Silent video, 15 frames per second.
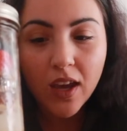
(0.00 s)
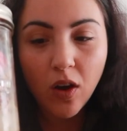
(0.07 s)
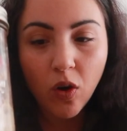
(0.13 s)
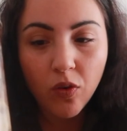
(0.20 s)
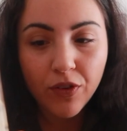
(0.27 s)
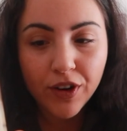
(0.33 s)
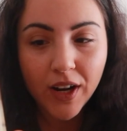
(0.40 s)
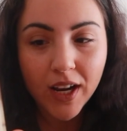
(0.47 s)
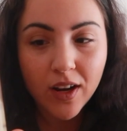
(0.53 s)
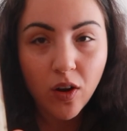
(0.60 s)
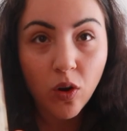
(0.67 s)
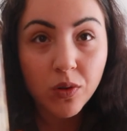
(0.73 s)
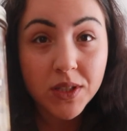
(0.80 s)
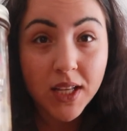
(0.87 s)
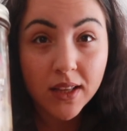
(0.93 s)
Overnight
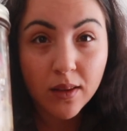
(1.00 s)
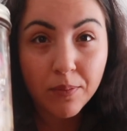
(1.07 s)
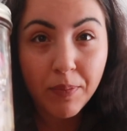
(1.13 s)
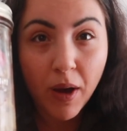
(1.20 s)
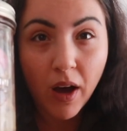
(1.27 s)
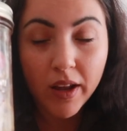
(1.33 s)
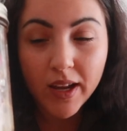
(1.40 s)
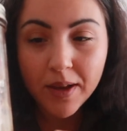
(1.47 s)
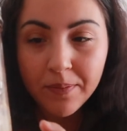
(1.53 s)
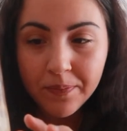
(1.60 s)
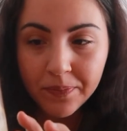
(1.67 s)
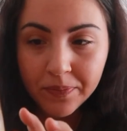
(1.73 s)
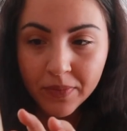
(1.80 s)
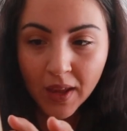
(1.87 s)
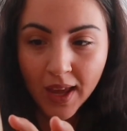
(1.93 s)
oats at the bottom.
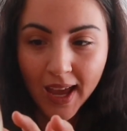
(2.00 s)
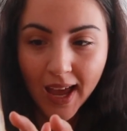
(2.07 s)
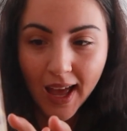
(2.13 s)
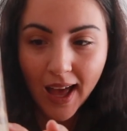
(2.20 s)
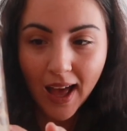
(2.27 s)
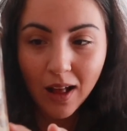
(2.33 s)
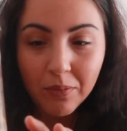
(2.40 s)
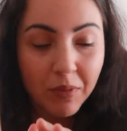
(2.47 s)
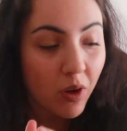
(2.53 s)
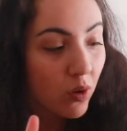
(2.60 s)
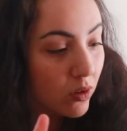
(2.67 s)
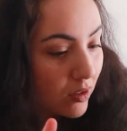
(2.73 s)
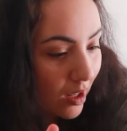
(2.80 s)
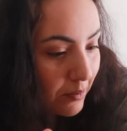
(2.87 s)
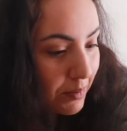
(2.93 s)
Um,
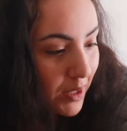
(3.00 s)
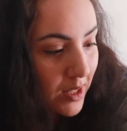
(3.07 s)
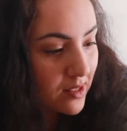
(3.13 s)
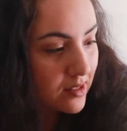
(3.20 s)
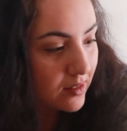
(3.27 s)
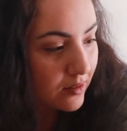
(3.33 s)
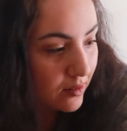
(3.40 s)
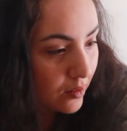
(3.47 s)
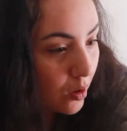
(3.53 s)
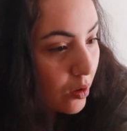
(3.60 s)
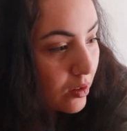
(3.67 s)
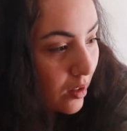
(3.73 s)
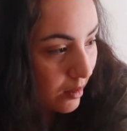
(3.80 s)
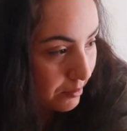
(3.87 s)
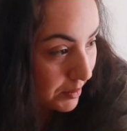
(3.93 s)
hold on please,
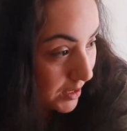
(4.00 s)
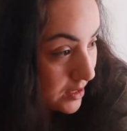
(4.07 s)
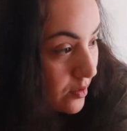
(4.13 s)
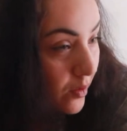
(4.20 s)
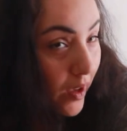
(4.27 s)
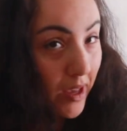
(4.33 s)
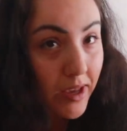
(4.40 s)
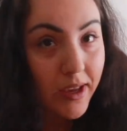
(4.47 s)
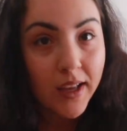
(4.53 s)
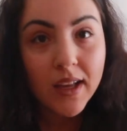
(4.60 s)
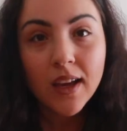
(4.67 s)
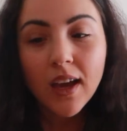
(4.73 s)
hold on please, okay?